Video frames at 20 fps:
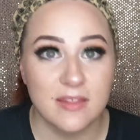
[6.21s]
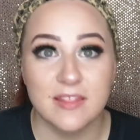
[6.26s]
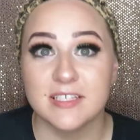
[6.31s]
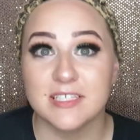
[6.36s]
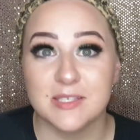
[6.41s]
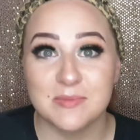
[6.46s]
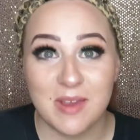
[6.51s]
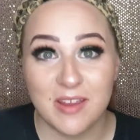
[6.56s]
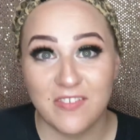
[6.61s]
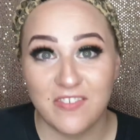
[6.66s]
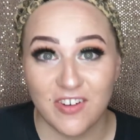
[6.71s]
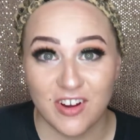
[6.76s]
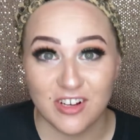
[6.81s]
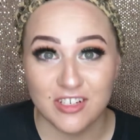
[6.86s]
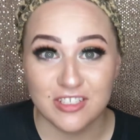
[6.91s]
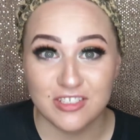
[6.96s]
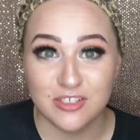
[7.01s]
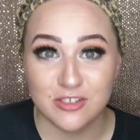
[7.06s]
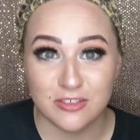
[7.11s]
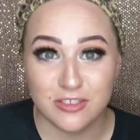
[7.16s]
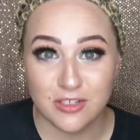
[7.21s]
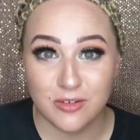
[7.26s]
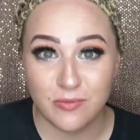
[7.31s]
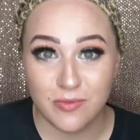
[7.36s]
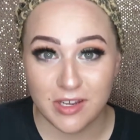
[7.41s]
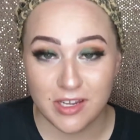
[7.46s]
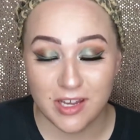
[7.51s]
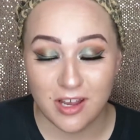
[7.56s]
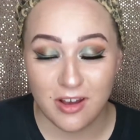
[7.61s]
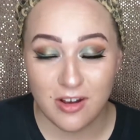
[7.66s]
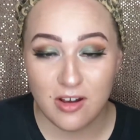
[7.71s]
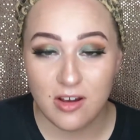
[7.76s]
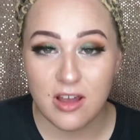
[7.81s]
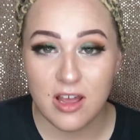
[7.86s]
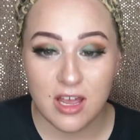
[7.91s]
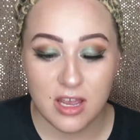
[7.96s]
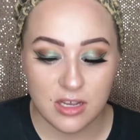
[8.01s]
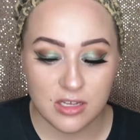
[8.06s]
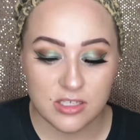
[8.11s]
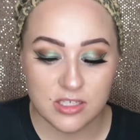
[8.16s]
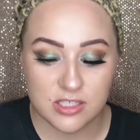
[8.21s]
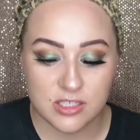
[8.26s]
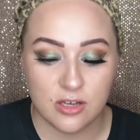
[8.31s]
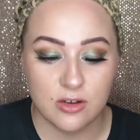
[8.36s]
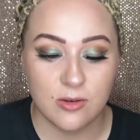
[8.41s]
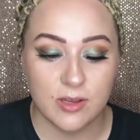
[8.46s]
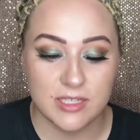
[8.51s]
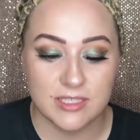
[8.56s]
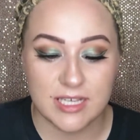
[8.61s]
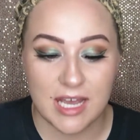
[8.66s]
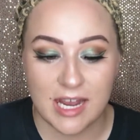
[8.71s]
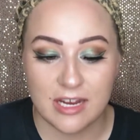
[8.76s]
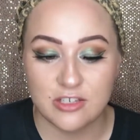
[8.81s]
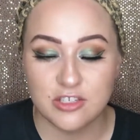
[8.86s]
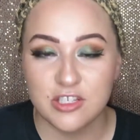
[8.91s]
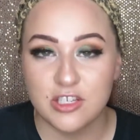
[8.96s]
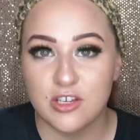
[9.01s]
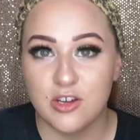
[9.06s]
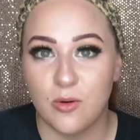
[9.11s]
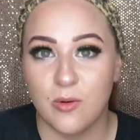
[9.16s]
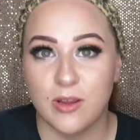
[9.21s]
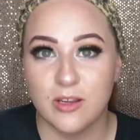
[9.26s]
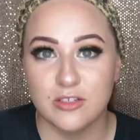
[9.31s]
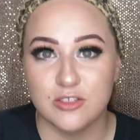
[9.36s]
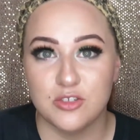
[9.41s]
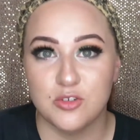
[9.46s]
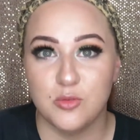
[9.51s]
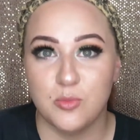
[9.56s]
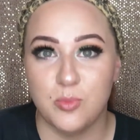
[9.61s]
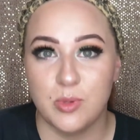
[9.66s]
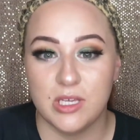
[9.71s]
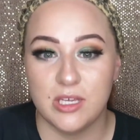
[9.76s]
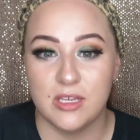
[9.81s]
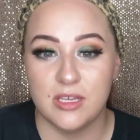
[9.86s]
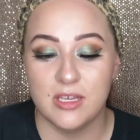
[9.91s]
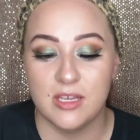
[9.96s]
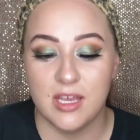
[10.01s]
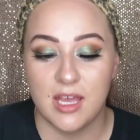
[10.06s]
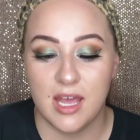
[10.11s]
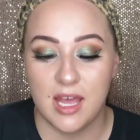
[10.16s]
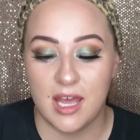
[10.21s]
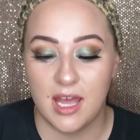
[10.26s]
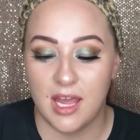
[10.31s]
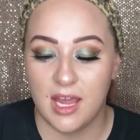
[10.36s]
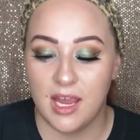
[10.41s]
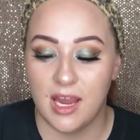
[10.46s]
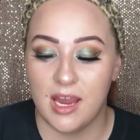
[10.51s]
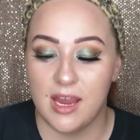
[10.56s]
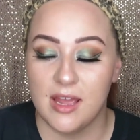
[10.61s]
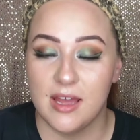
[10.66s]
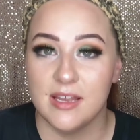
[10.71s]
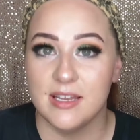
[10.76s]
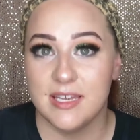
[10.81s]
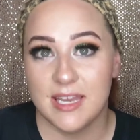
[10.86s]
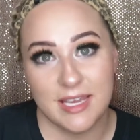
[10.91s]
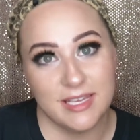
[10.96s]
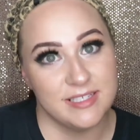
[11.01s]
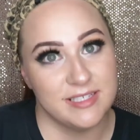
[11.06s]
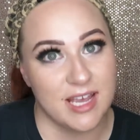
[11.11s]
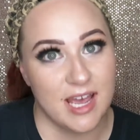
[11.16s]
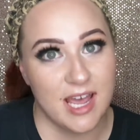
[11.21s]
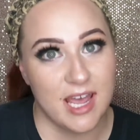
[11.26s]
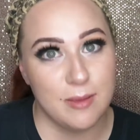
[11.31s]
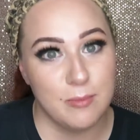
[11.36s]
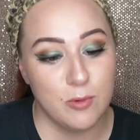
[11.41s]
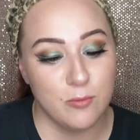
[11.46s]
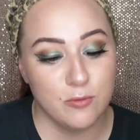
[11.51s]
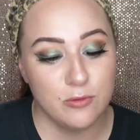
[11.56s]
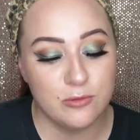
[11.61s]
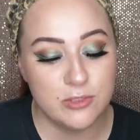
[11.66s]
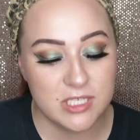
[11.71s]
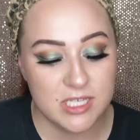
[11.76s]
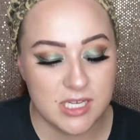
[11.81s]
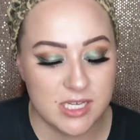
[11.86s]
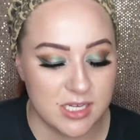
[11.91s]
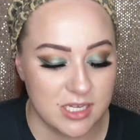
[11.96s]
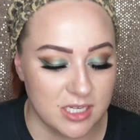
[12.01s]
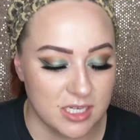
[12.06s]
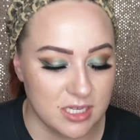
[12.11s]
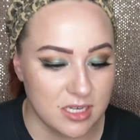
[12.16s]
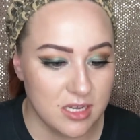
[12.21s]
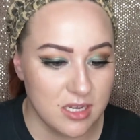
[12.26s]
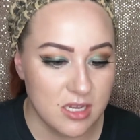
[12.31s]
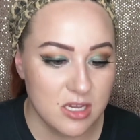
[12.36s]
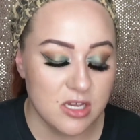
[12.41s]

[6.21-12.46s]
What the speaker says: This is my first YouTube video, so it's actually going to be a nighttime routine.